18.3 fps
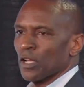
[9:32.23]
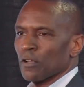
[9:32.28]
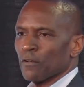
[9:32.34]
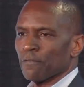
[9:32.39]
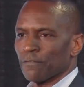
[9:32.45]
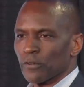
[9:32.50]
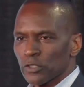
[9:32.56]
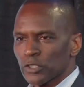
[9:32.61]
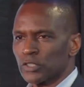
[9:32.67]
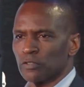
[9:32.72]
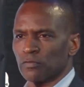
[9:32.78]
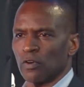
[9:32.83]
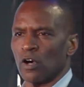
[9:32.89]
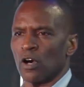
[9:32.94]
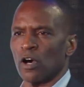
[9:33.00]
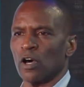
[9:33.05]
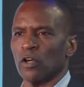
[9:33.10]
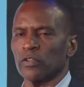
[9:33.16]
First of
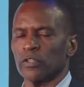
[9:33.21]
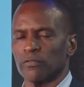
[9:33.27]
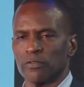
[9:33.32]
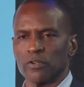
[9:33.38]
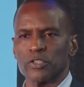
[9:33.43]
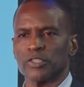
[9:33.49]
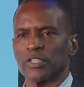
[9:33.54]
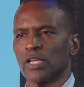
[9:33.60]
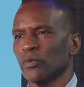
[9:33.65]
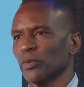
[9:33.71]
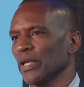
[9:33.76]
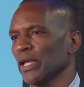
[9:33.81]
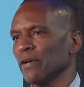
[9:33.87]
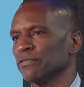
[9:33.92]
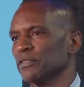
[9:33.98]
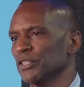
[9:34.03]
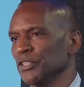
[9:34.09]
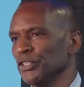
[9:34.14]
all, the first thing we
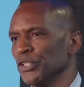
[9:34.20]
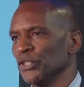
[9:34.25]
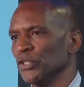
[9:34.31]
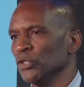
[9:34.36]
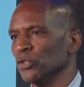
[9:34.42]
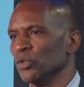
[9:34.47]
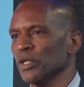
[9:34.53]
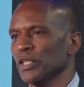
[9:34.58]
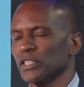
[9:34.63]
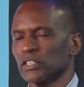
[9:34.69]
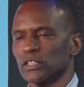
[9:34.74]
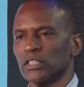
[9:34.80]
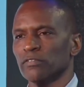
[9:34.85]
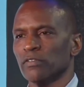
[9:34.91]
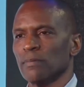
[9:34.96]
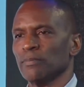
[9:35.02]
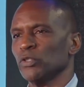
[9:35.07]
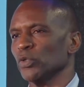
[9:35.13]
have to do is
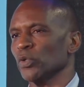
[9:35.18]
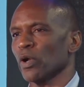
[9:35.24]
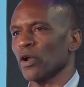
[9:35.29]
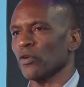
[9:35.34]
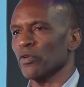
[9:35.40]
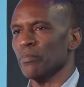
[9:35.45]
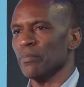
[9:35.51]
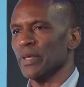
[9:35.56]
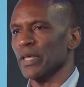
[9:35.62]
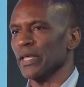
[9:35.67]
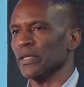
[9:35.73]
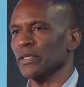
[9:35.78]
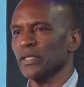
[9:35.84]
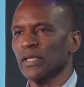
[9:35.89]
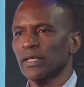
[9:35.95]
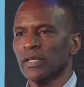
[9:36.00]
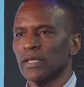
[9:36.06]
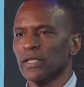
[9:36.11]
live up to our remit
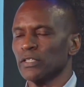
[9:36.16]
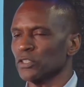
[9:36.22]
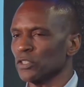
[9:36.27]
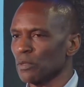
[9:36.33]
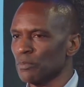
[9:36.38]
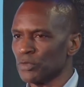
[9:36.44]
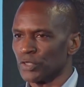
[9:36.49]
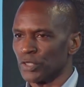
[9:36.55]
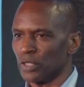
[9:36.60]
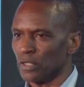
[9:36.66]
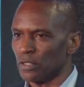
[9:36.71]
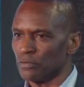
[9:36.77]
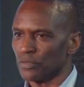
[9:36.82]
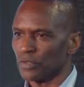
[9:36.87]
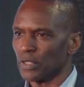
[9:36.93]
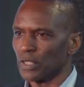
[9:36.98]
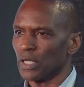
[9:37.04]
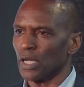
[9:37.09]
in terms of